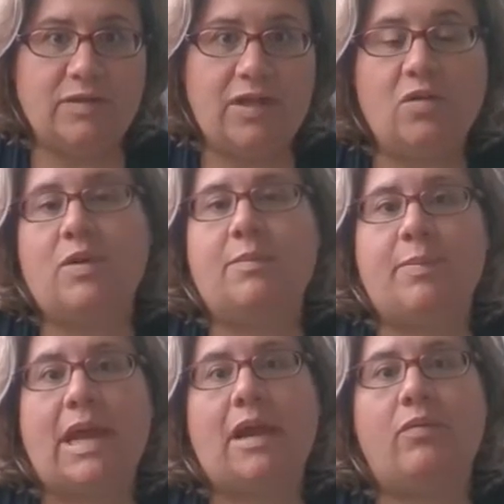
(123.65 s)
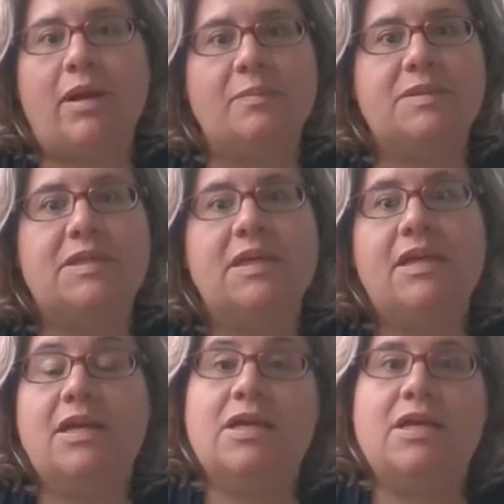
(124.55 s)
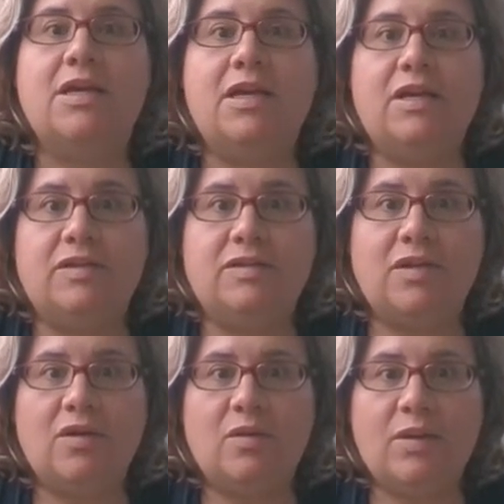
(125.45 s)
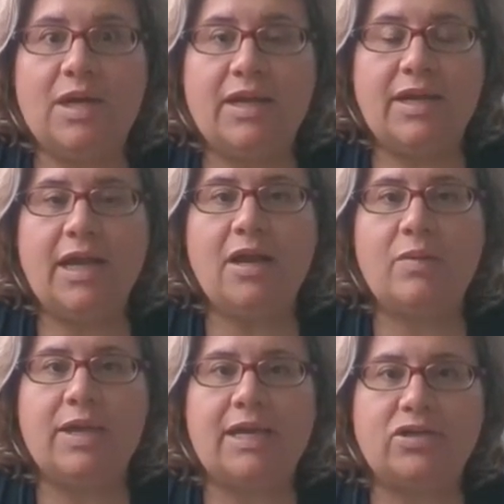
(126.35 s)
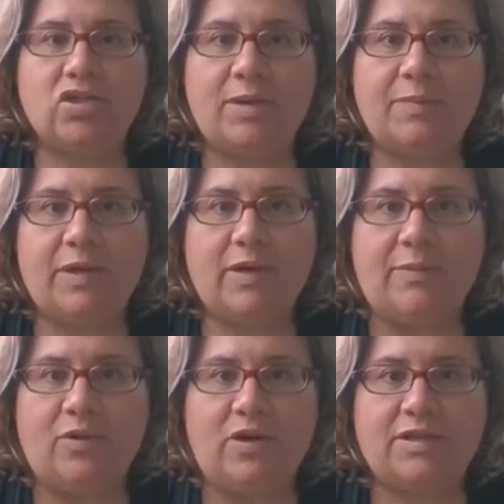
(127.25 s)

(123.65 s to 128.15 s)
They all went bankrupt. So yeah, we can't shop there anymore.